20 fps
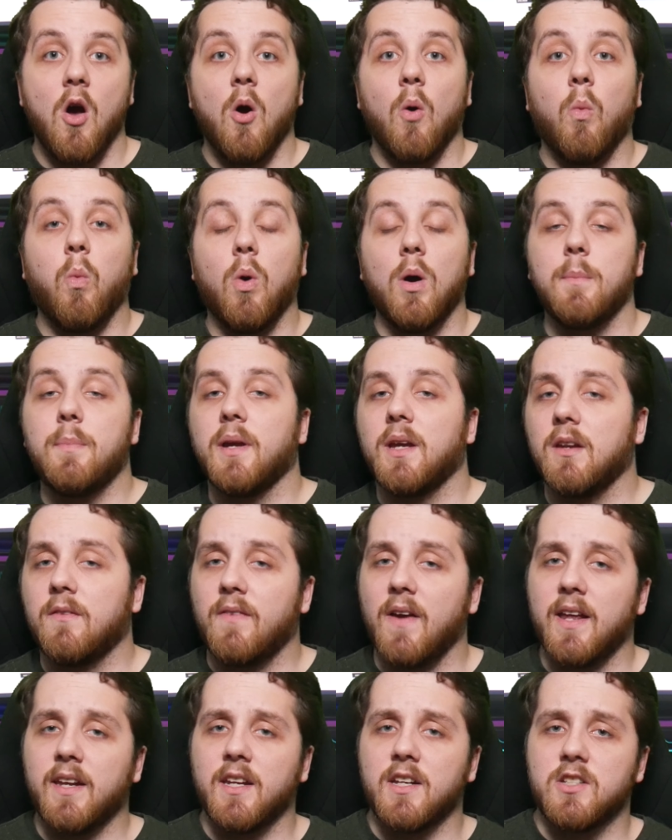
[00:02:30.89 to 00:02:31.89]
One big
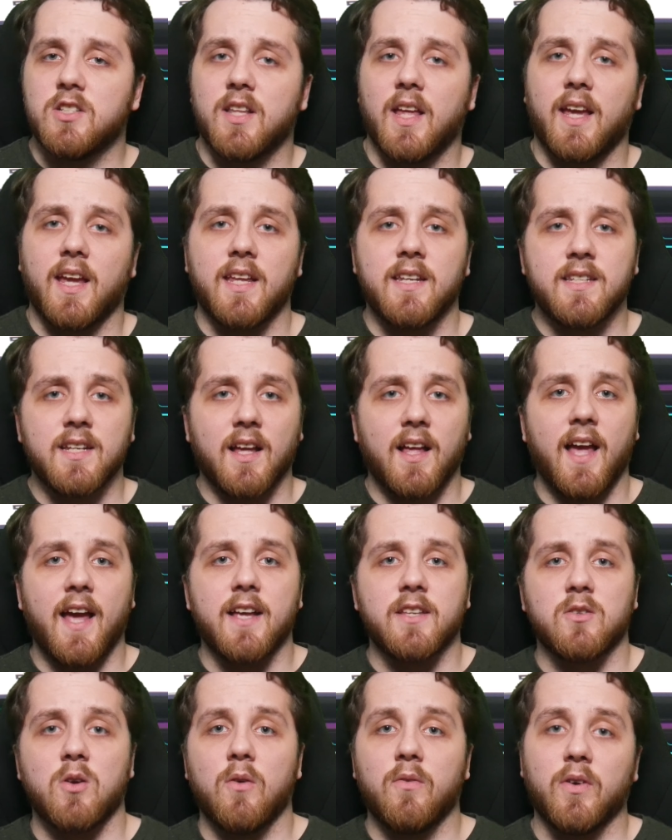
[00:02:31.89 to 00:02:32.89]
advantage that Intel
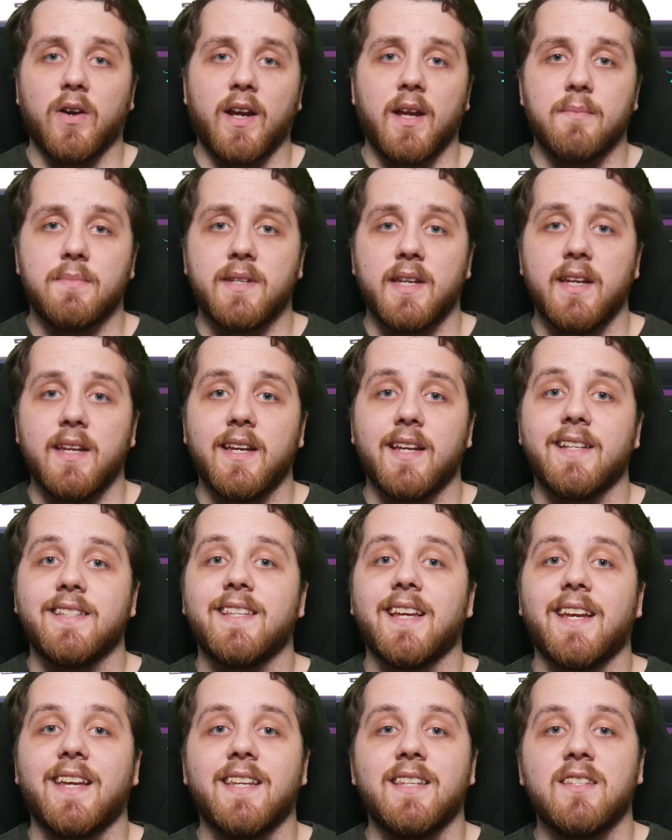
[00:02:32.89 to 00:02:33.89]
has over AMD is
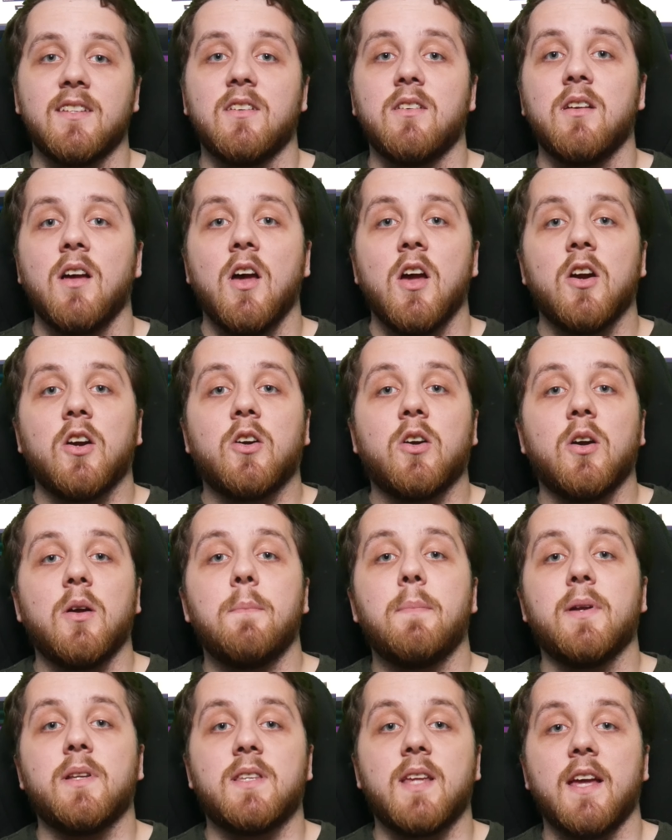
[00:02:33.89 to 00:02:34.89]
that Intel
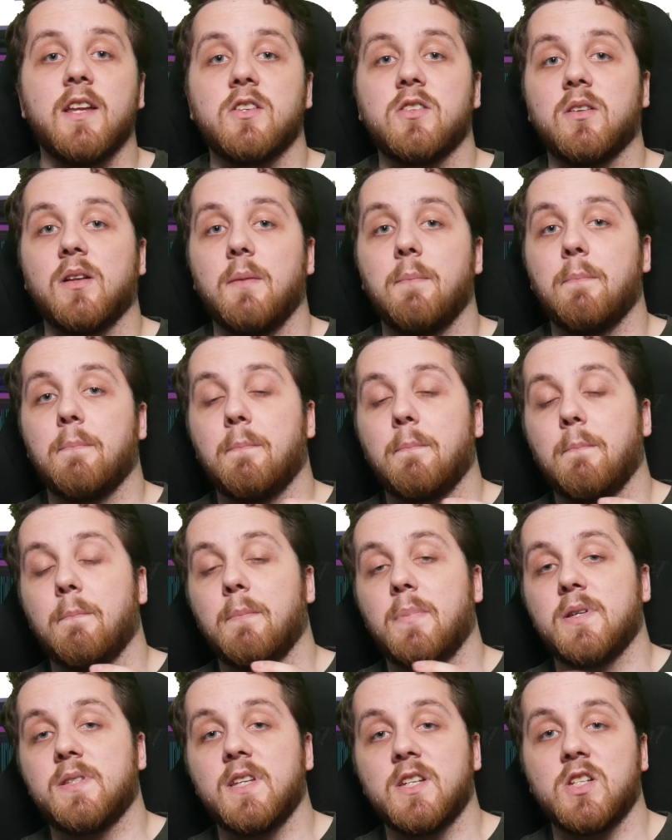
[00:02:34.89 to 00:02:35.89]
could potentially
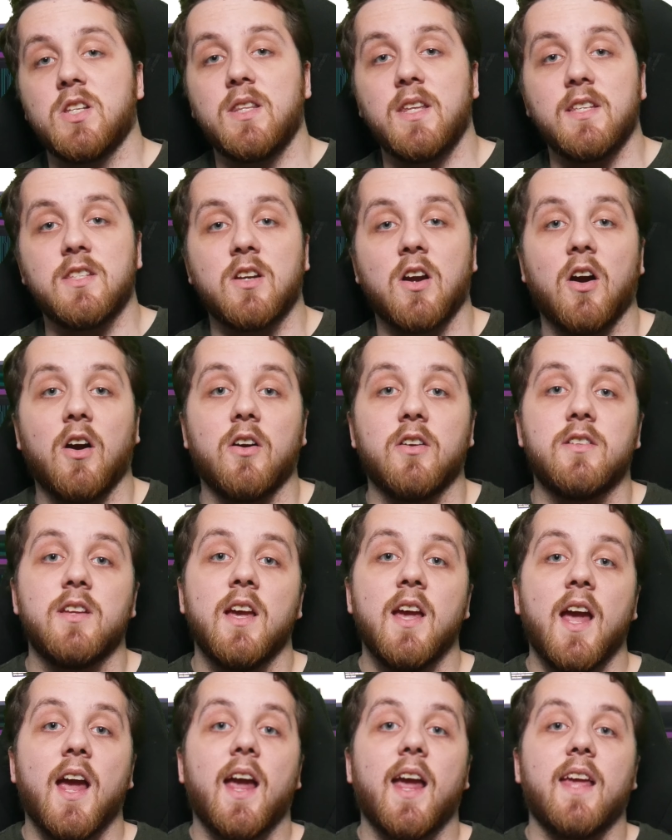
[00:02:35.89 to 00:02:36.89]
position these cards
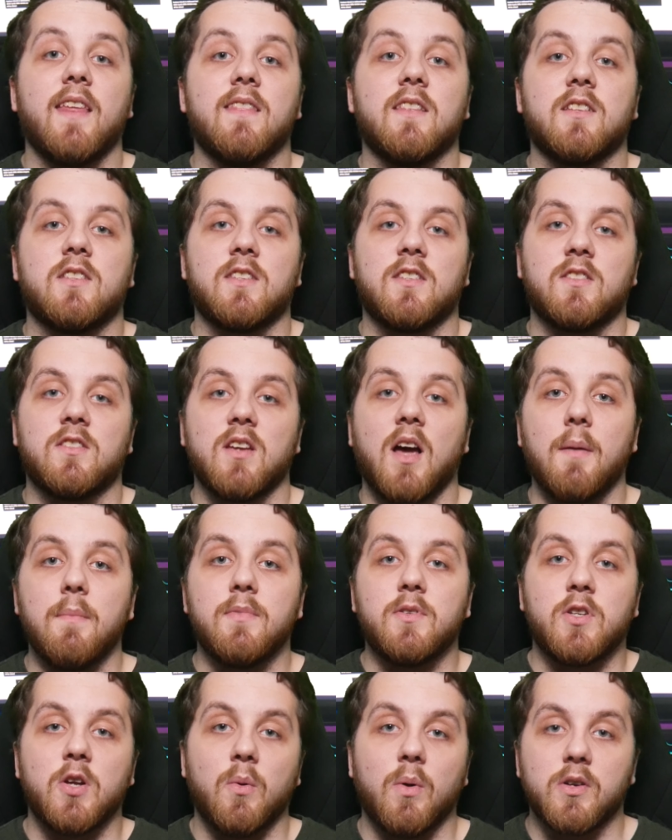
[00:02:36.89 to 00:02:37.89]
in the
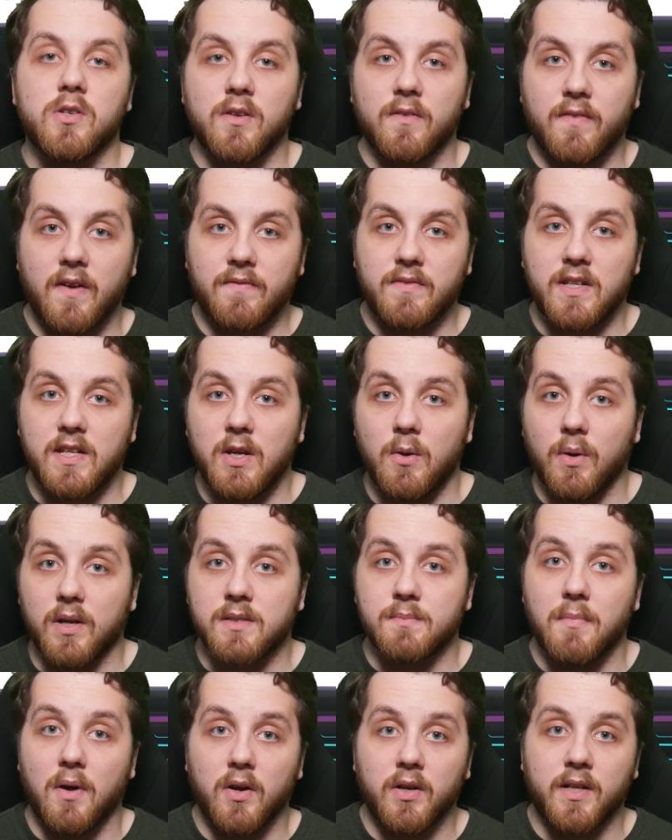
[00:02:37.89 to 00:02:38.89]
sub 250
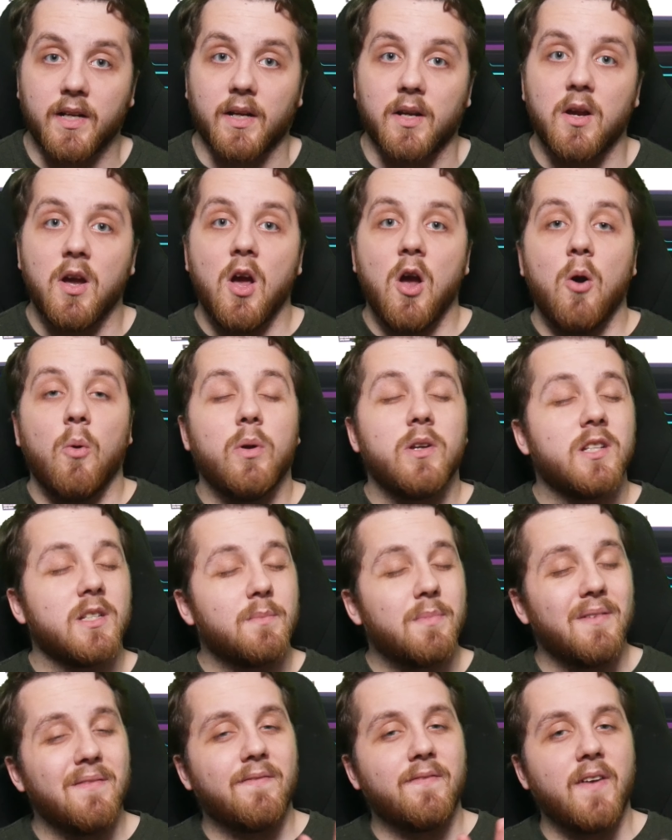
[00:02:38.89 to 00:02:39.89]
US market, which has
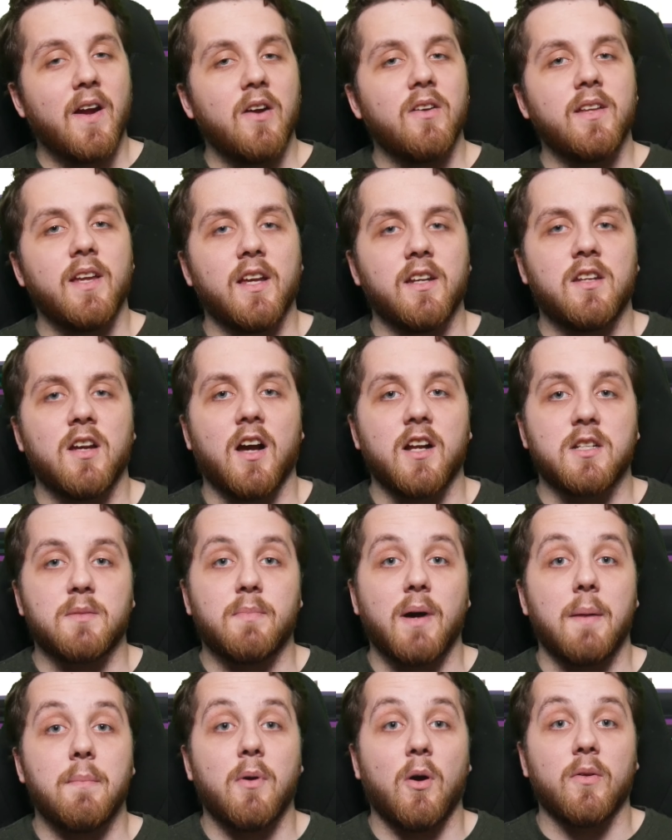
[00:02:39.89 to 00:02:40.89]
been fairly untouched
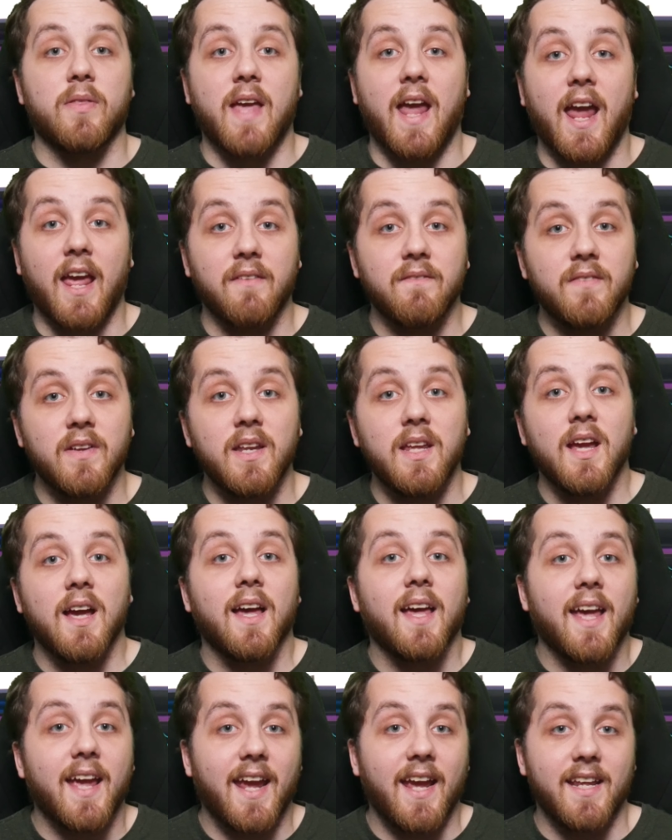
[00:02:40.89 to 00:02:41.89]
by both Nvidia
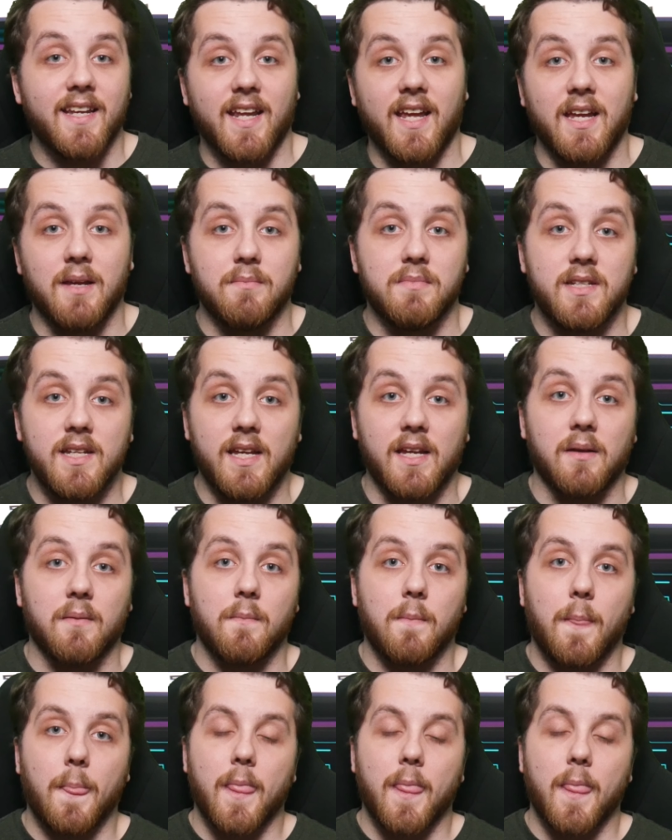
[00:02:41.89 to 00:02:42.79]
and AMD.